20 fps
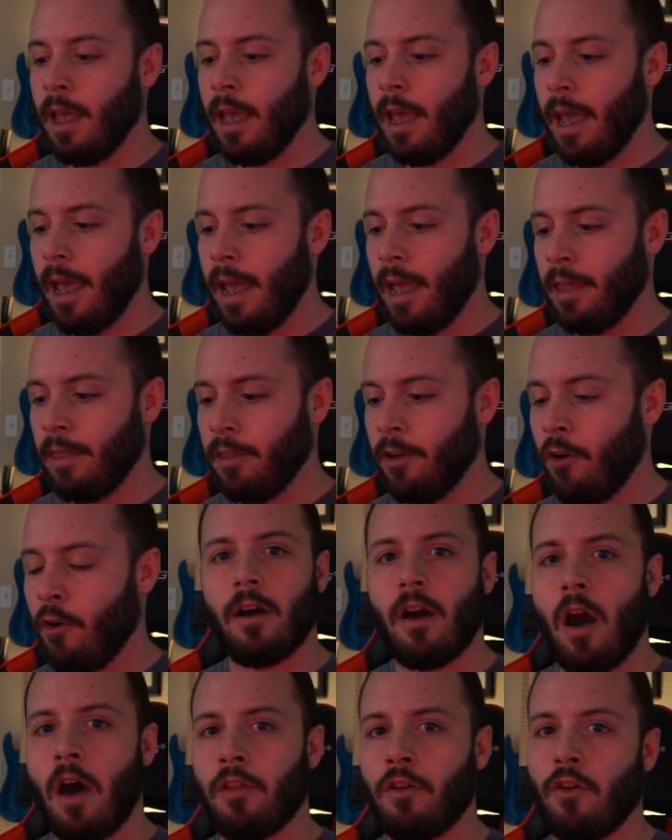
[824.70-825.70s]
And there
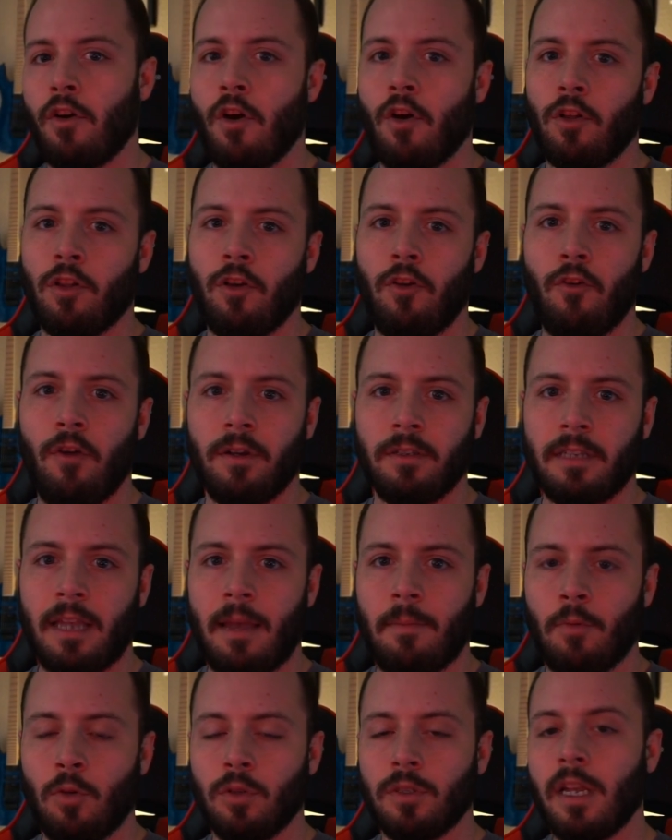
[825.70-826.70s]
are other earlier
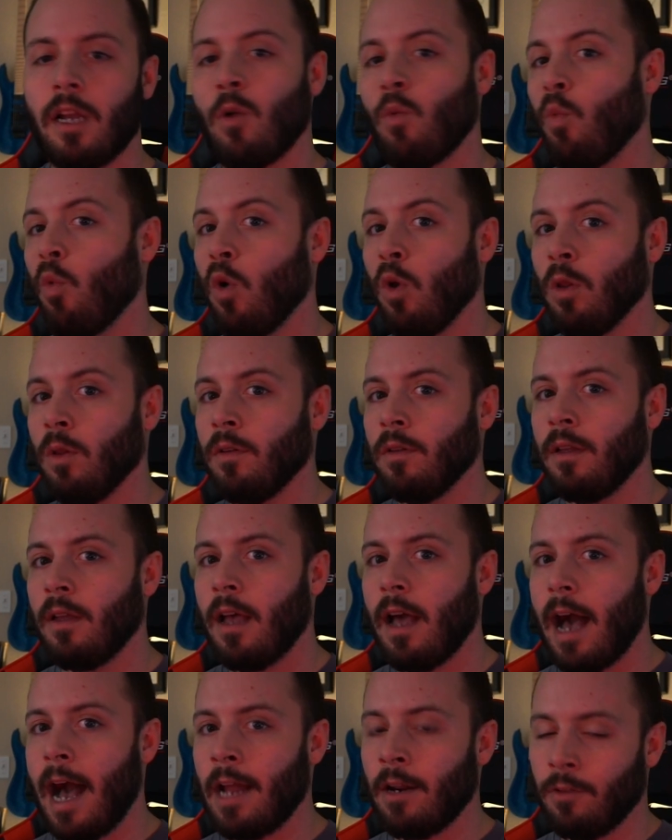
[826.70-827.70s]
examples, like Wool.
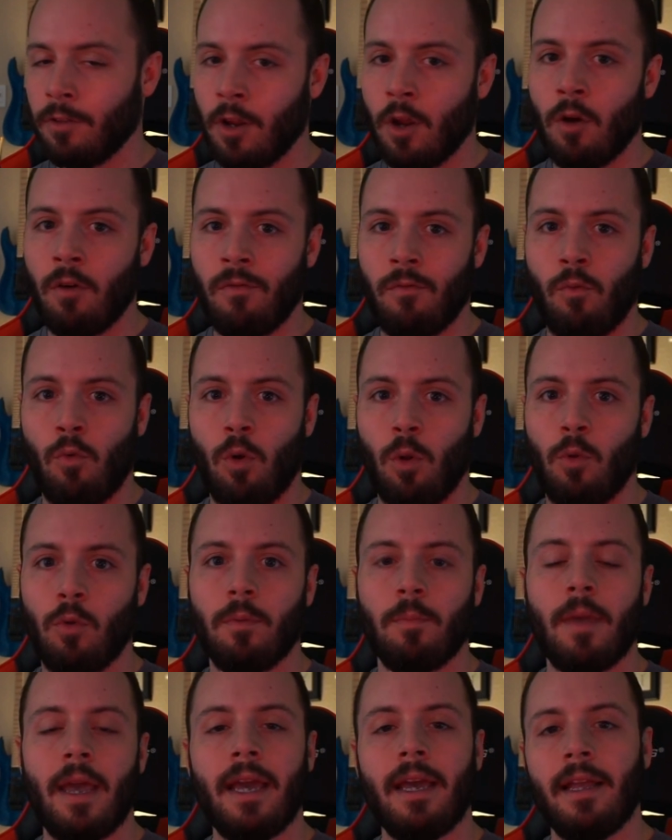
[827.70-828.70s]
I don't know if Wool
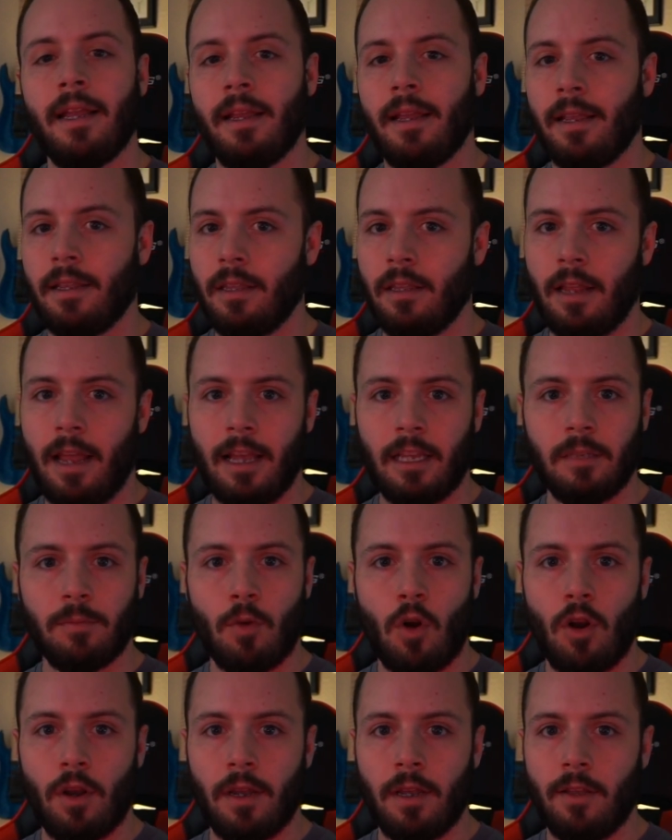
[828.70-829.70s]
would make it in today's
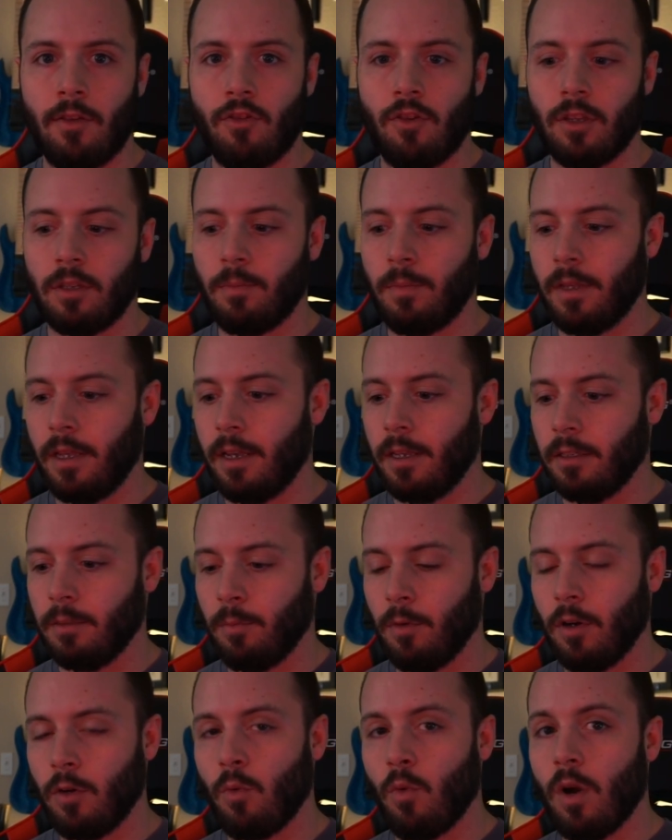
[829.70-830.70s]
market, just because
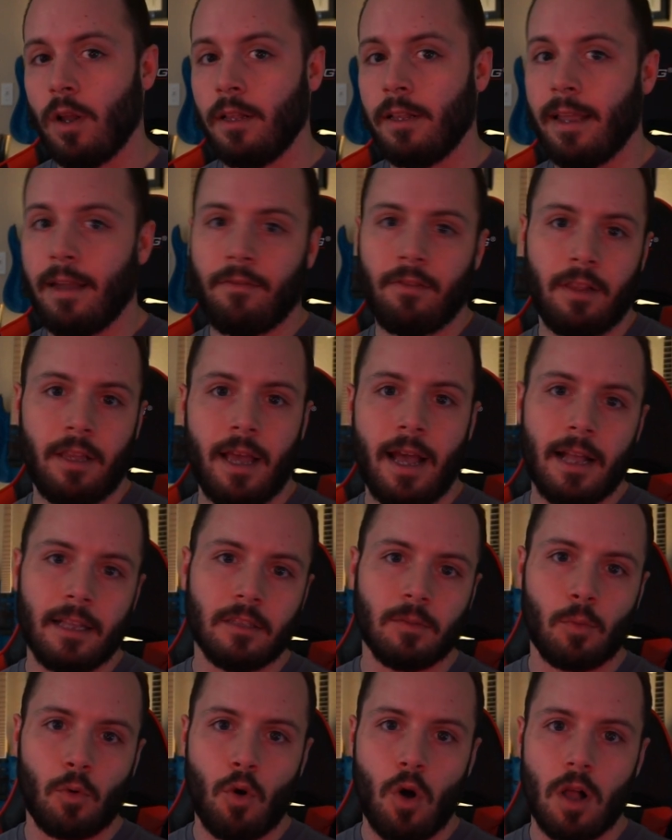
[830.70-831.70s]
book 1 definitely
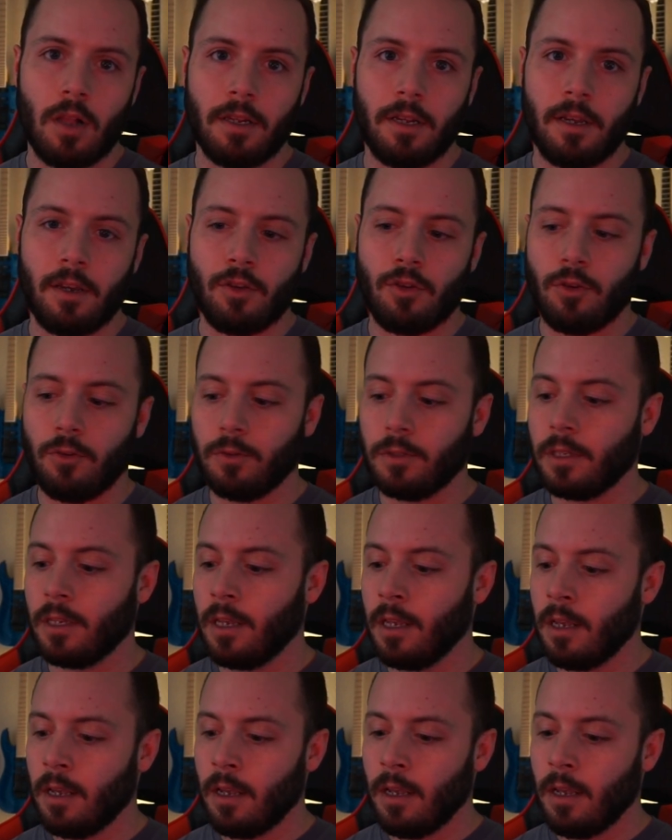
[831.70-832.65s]
had some quality issues.